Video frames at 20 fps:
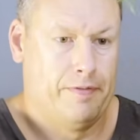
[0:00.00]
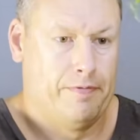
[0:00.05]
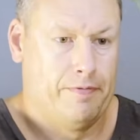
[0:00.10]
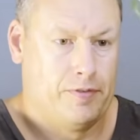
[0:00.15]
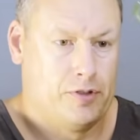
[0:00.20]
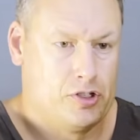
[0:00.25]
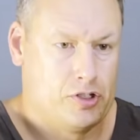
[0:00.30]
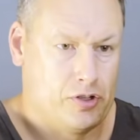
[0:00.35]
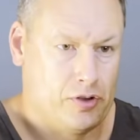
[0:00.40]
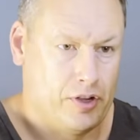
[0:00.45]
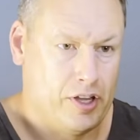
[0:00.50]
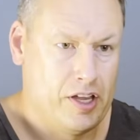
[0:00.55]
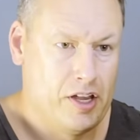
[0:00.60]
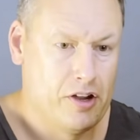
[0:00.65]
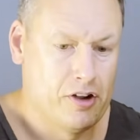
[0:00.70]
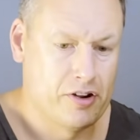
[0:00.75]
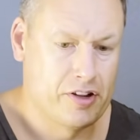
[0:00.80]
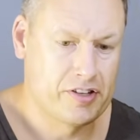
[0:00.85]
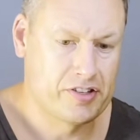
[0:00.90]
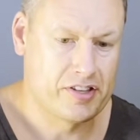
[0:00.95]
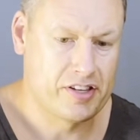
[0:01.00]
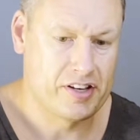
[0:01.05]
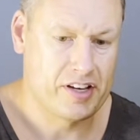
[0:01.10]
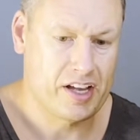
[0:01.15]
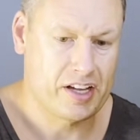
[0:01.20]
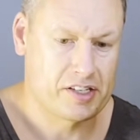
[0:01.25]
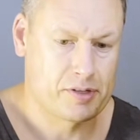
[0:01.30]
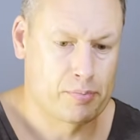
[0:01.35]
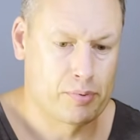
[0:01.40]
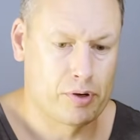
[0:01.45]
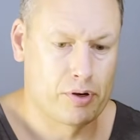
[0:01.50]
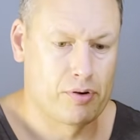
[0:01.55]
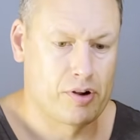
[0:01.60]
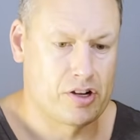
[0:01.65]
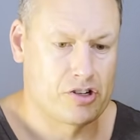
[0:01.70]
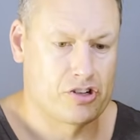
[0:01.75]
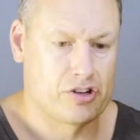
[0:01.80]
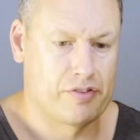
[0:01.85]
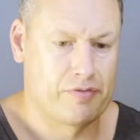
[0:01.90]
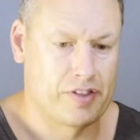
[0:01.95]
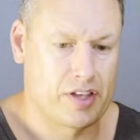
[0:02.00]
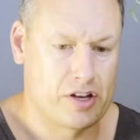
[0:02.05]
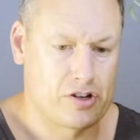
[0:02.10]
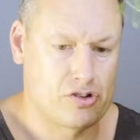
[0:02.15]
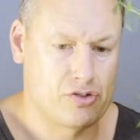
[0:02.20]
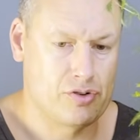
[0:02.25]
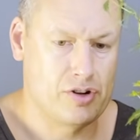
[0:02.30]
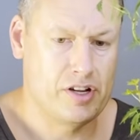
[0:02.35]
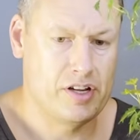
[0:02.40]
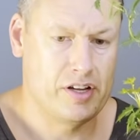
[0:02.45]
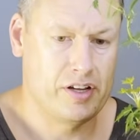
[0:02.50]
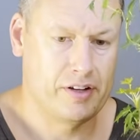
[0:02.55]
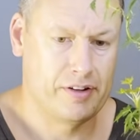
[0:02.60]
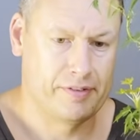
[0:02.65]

So here is the next progression of that tree.